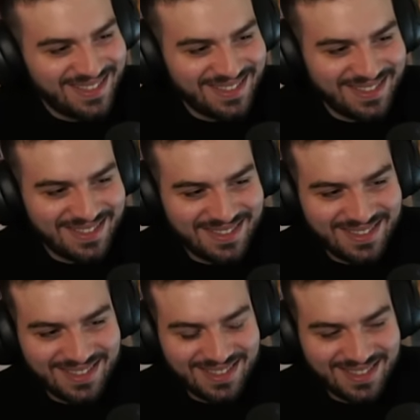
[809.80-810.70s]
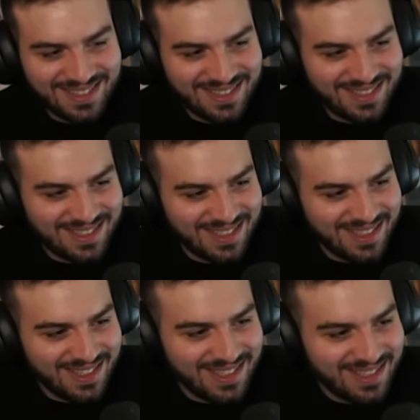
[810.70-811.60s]

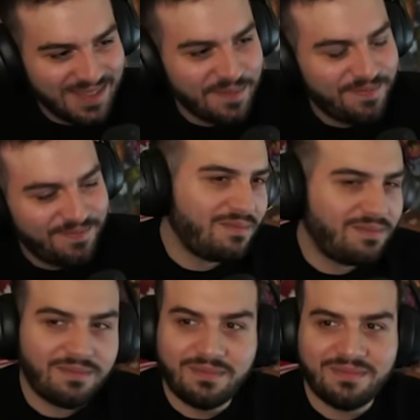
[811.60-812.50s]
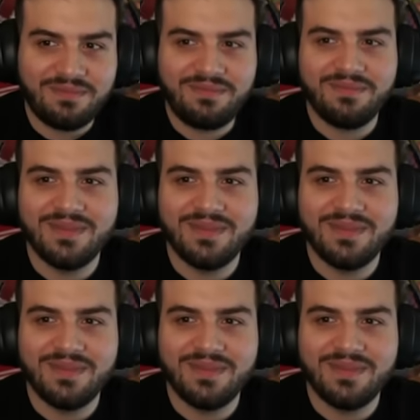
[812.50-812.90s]
(not speaking)